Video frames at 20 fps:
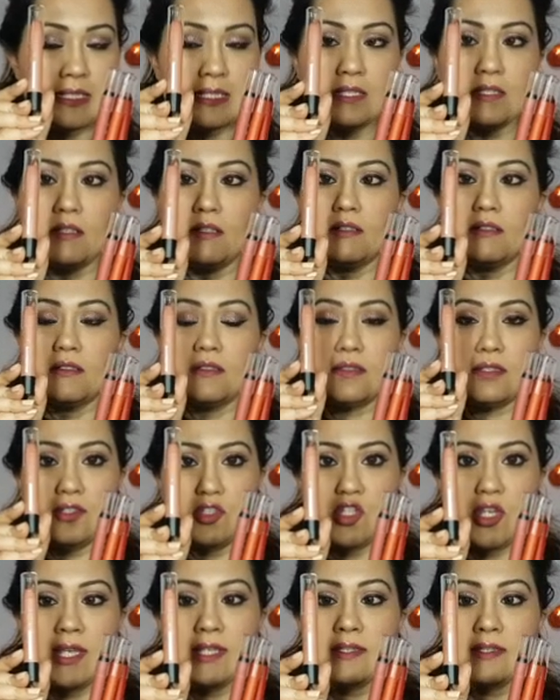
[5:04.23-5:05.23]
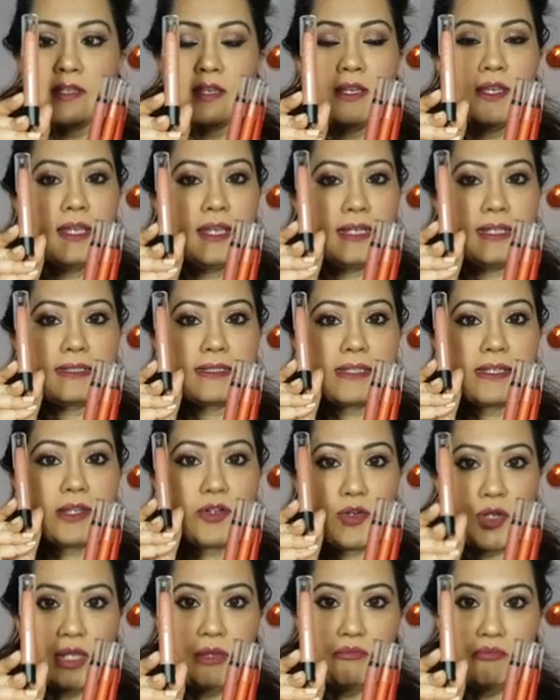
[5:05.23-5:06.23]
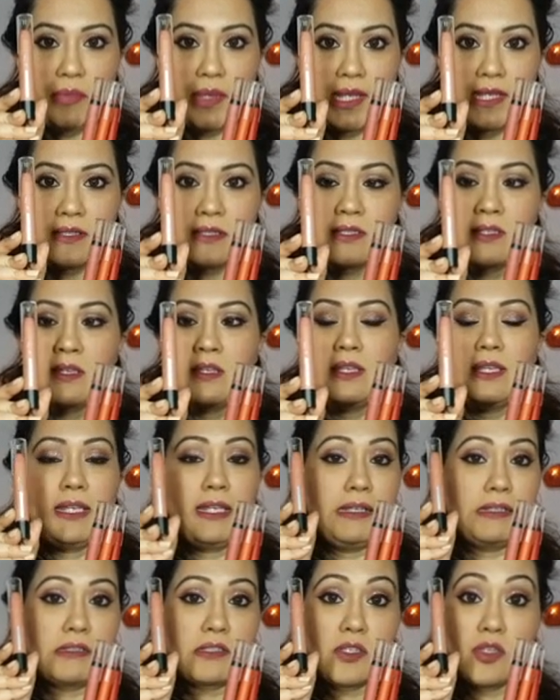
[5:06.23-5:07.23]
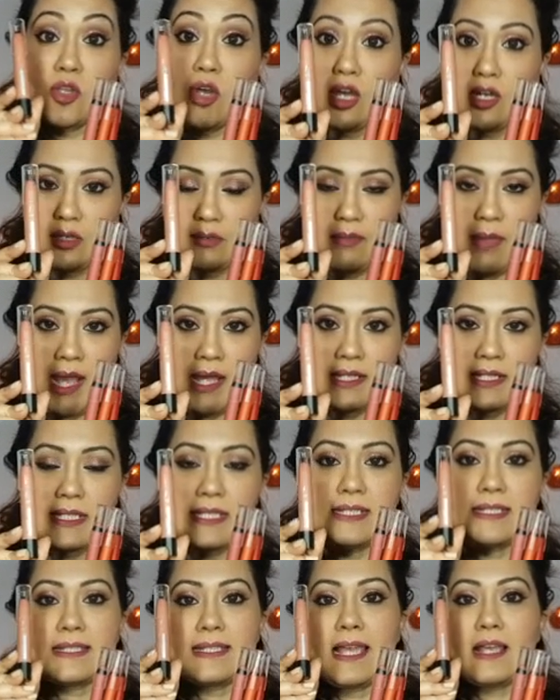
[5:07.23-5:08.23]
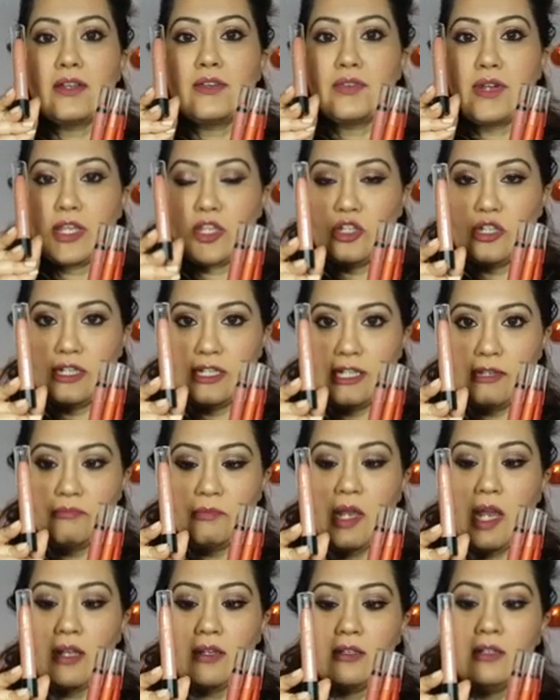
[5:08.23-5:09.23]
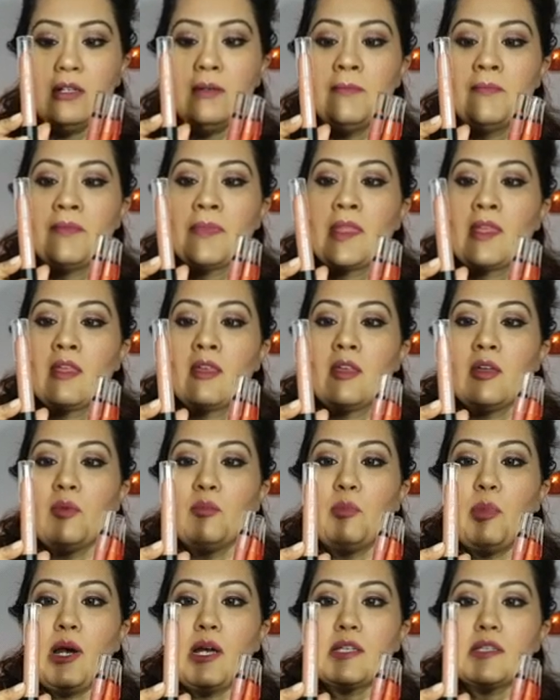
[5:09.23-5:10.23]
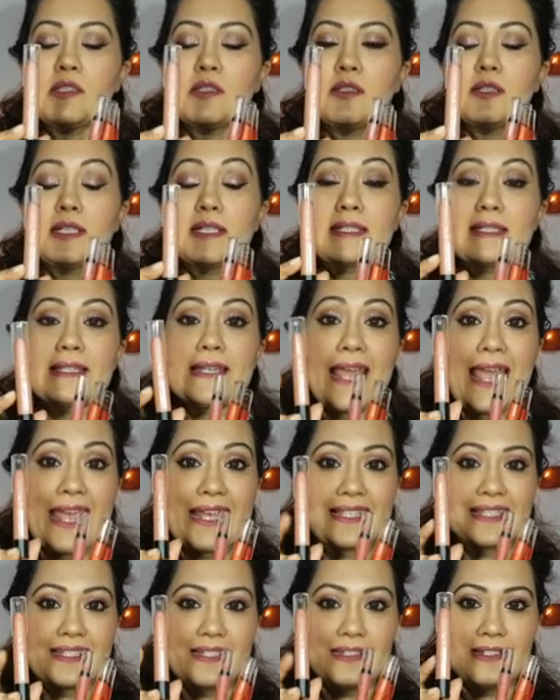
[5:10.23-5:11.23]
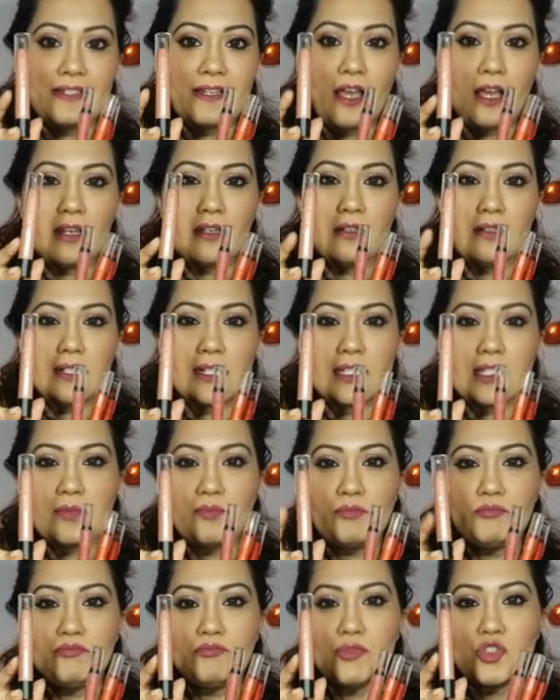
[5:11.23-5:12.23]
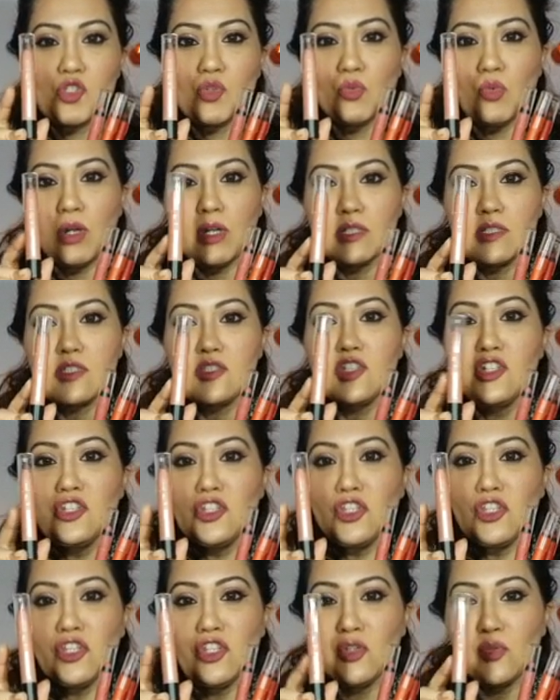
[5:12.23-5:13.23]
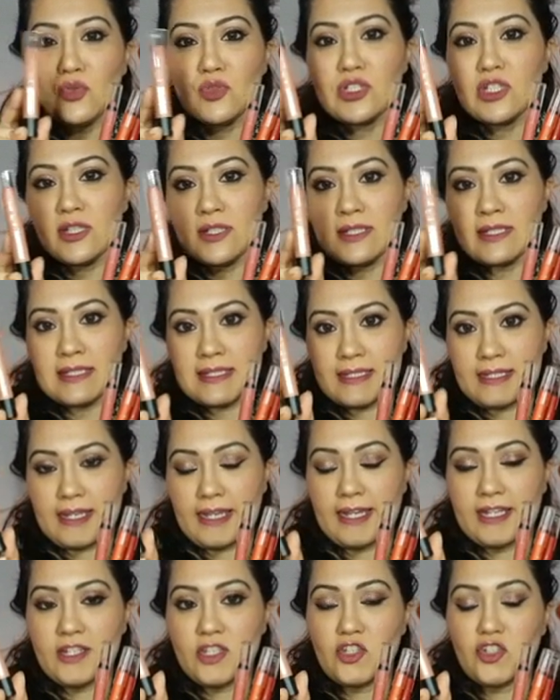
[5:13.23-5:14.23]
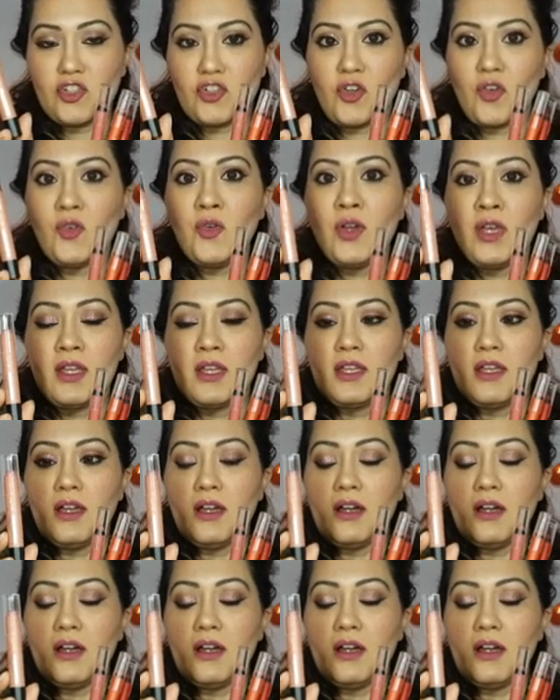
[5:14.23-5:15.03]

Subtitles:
is suggests, it's a cream base. It's not matte, it's like a regular lip color, but it's an excellent color. It's towards the nude side, you know.